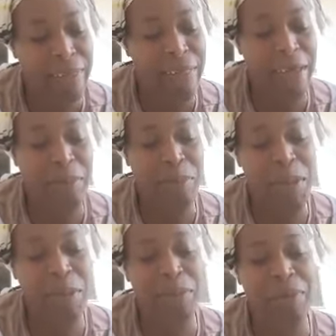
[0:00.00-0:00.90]
that
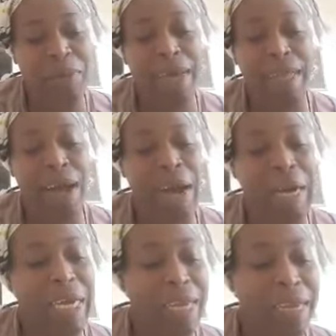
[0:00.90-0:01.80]
people that
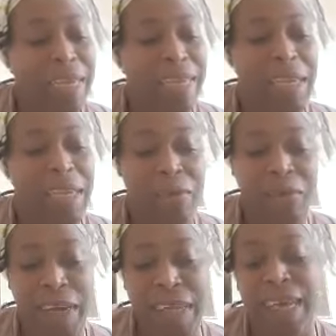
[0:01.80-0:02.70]
are in
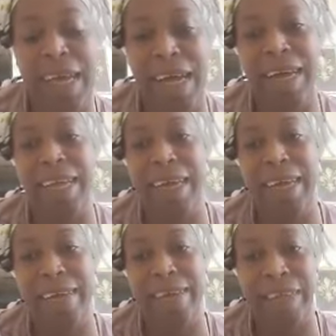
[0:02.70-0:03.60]
different
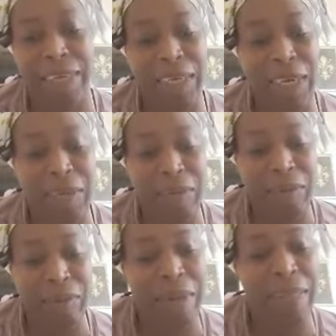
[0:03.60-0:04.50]
organizations,
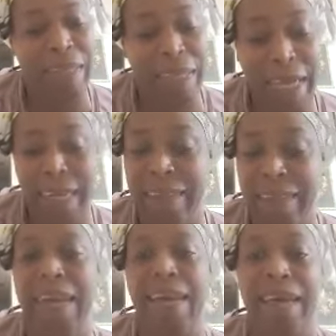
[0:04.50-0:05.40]
that
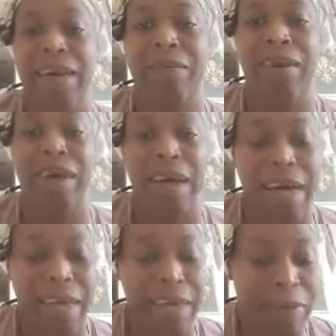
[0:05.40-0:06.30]
is not of
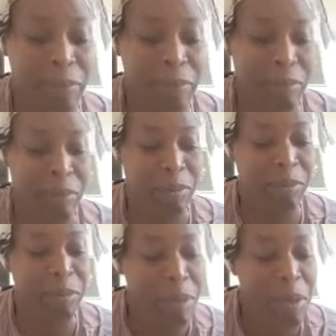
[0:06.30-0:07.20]
God,
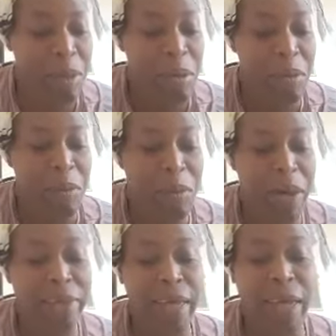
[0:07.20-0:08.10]

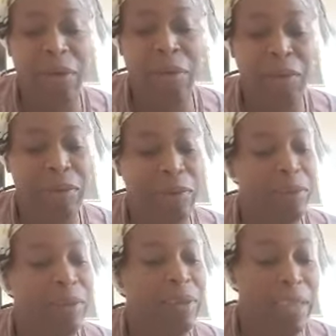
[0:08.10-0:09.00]
when they go
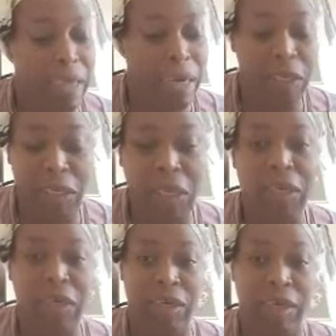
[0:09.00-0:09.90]
to their
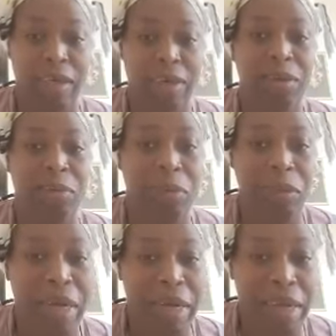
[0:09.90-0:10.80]
church to
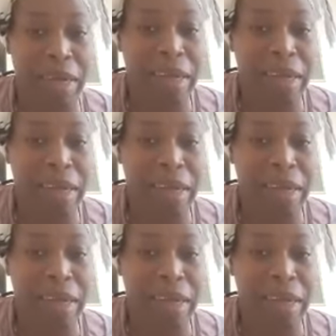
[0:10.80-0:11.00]
pray,